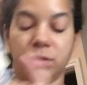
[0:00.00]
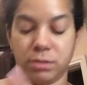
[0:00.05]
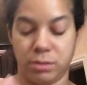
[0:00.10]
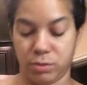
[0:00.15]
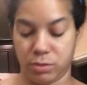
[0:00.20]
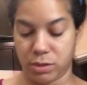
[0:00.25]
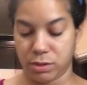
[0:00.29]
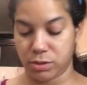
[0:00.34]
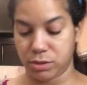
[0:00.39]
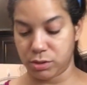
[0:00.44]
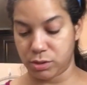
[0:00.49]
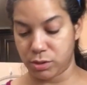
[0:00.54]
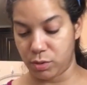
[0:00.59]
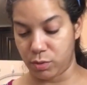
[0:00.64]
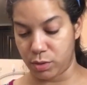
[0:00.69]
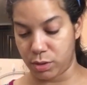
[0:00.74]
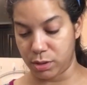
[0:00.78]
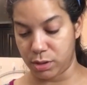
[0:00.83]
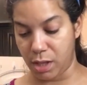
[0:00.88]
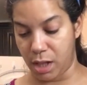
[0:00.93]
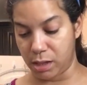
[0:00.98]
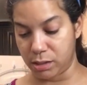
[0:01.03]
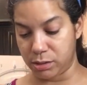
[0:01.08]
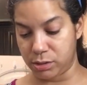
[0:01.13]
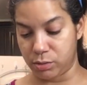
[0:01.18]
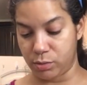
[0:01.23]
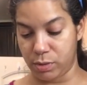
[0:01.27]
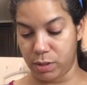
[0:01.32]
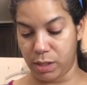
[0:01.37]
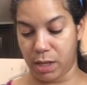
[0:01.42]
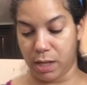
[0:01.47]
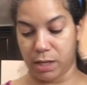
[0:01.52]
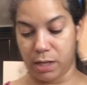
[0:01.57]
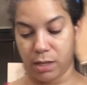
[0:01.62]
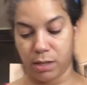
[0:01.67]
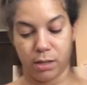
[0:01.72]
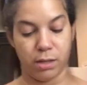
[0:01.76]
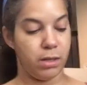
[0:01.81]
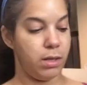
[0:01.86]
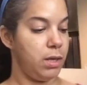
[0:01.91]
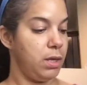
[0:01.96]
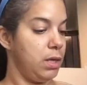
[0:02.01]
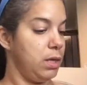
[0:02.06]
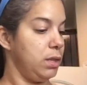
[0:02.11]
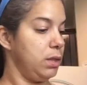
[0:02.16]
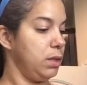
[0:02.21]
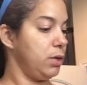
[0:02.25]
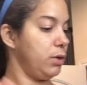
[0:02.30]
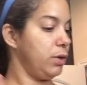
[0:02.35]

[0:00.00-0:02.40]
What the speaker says: You can just go to the dollar store and get it. There